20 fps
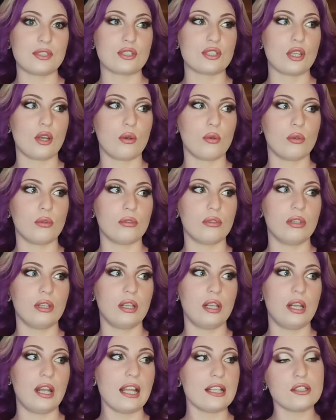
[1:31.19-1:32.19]
So
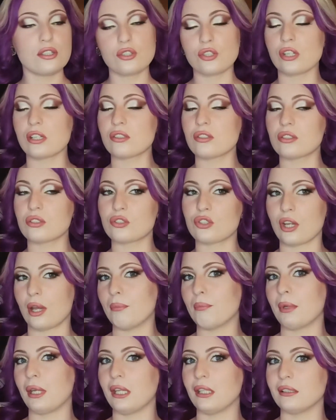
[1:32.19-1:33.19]
let's just
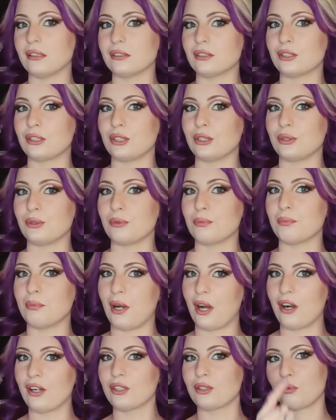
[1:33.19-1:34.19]
jump into
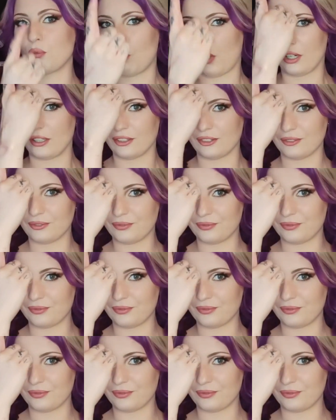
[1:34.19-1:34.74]
part one.